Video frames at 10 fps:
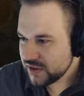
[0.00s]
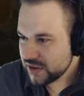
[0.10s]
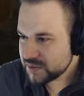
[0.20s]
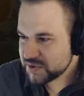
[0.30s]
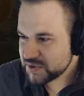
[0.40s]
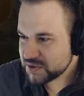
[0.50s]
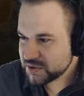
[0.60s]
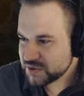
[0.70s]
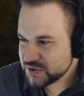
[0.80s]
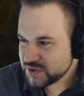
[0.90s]
Episode 2
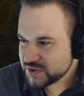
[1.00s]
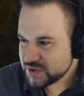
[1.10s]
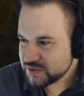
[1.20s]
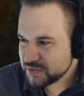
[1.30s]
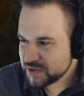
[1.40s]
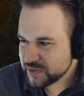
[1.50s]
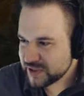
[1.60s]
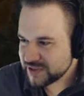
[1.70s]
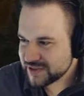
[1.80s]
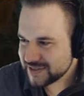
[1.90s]
is so full of bigger
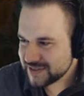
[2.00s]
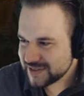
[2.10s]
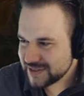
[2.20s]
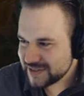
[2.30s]
puzzles.